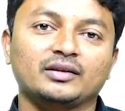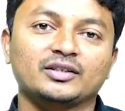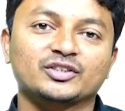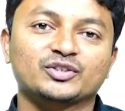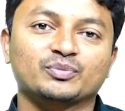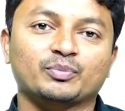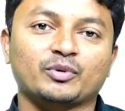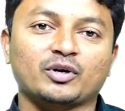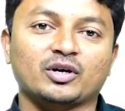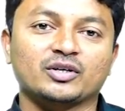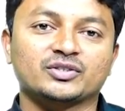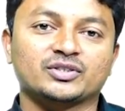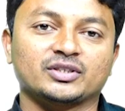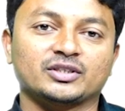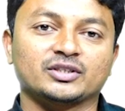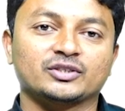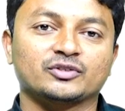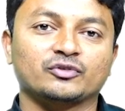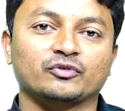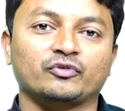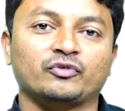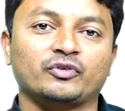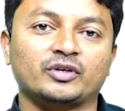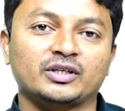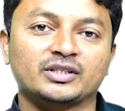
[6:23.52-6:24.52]
this
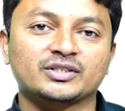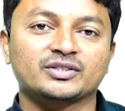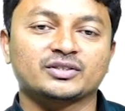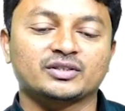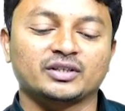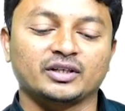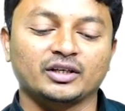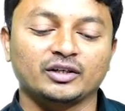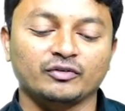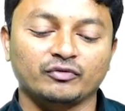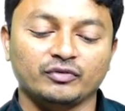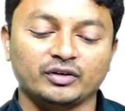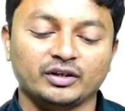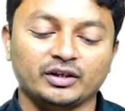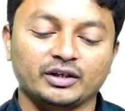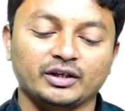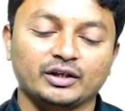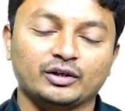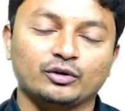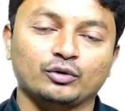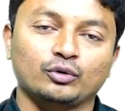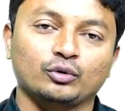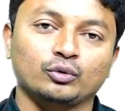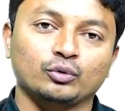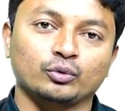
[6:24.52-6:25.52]
process, first thing we
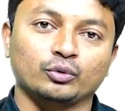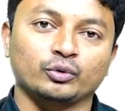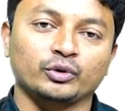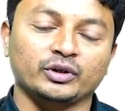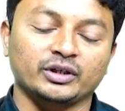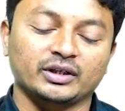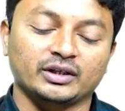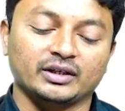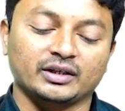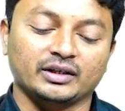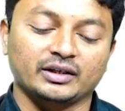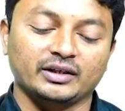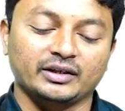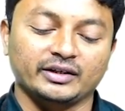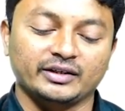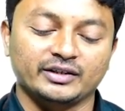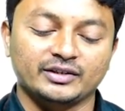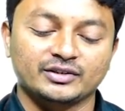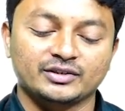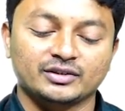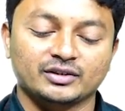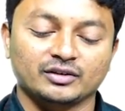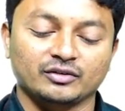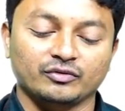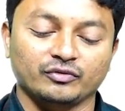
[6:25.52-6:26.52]
need to do here
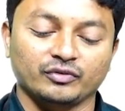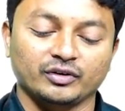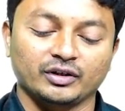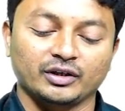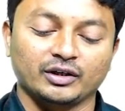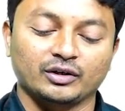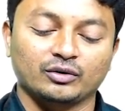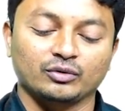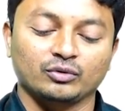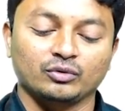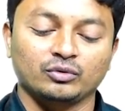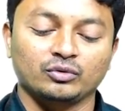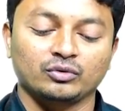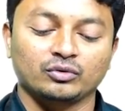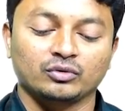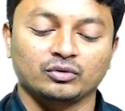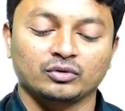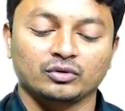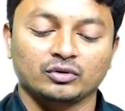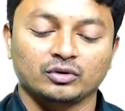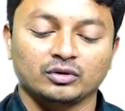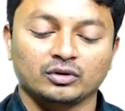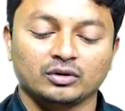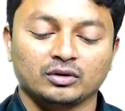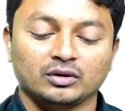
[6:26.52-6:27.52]
is we need to
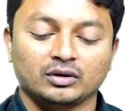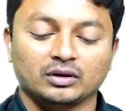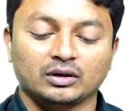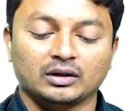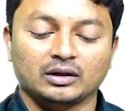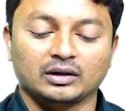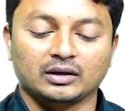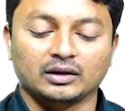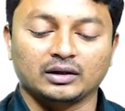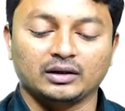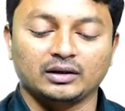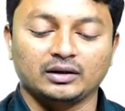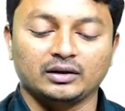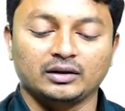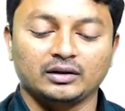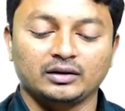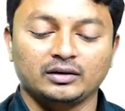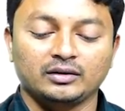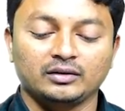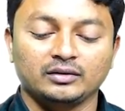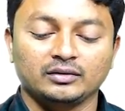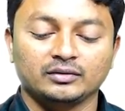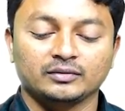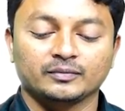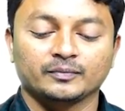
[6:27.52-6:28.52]

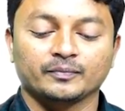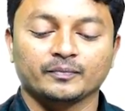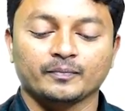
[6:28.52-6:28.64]
clean